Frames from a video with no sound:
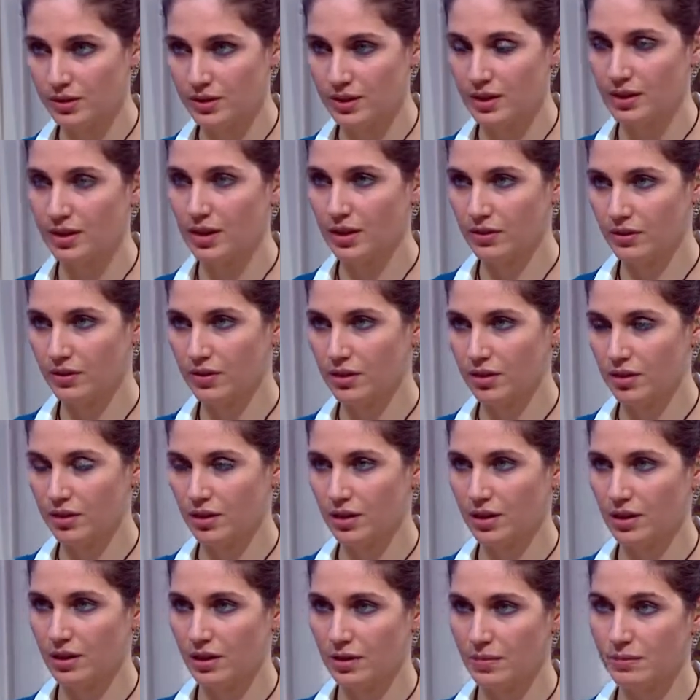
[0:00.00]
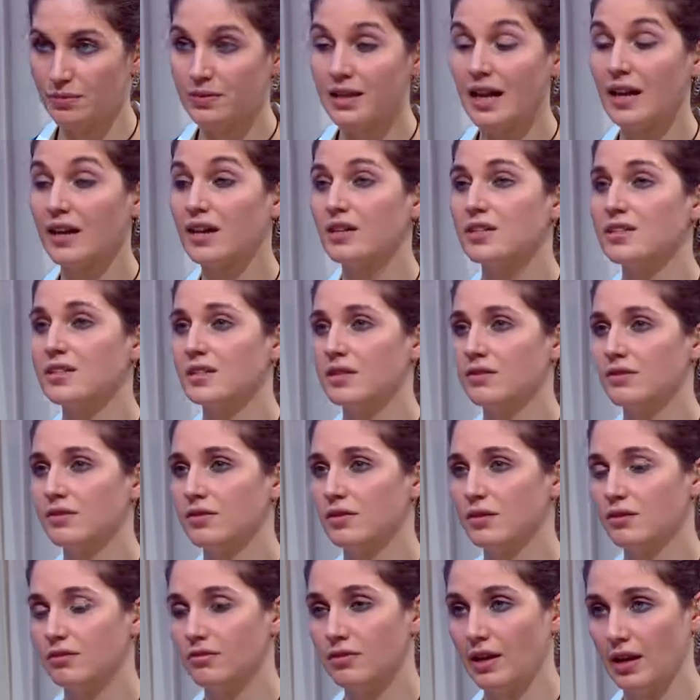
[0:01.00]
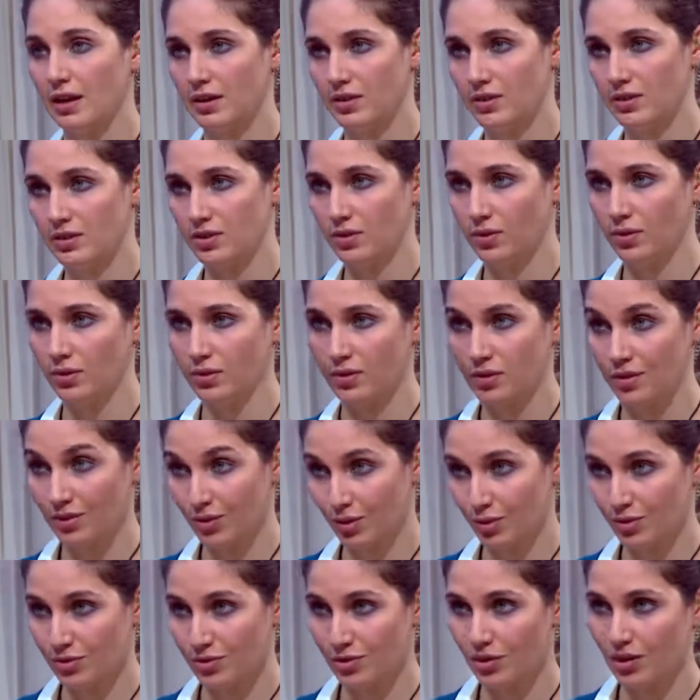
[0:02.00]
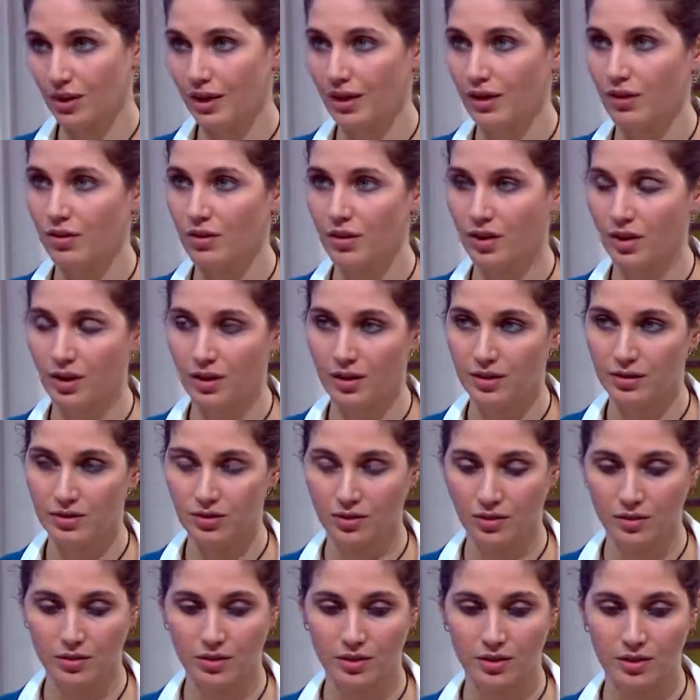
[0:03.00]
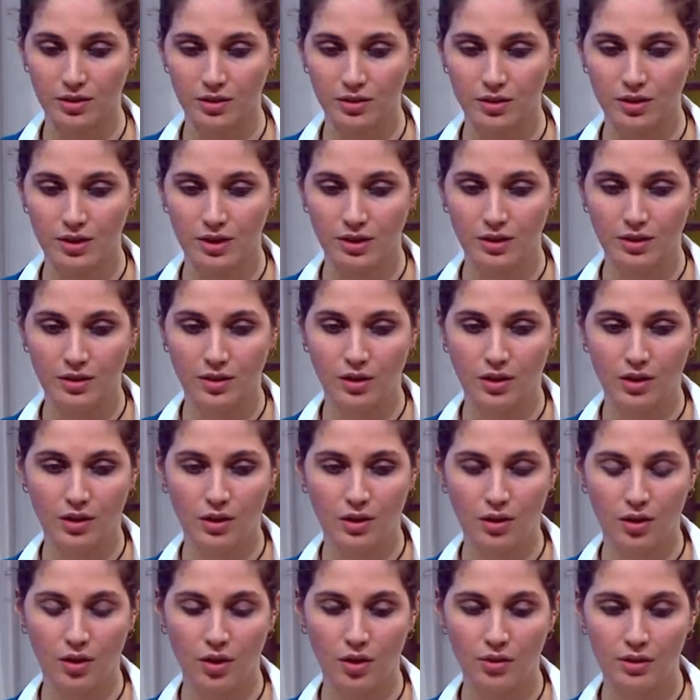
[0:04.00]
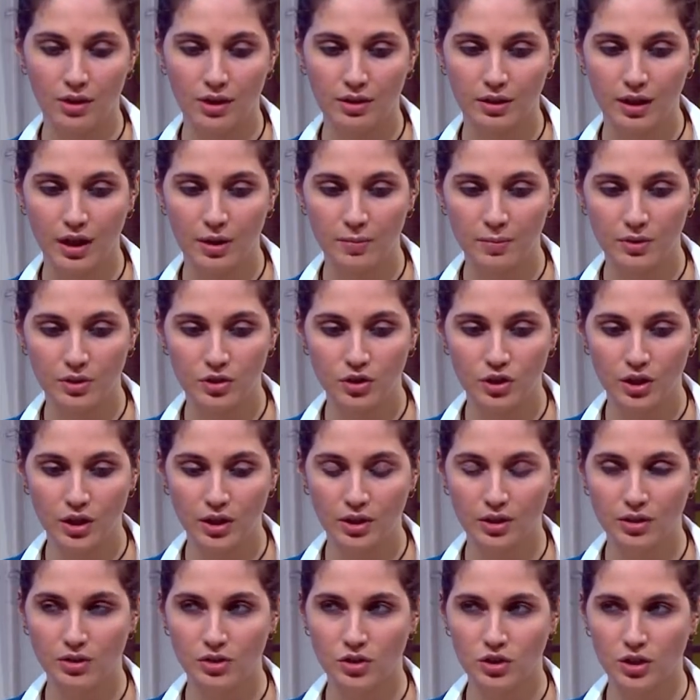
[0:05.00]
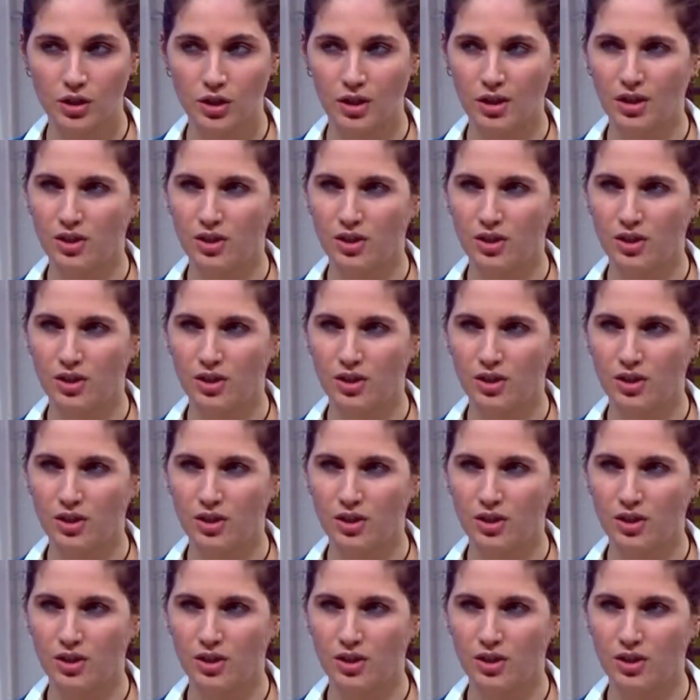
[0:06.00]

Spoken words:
another negative effect on the ozone layer and on the climate change.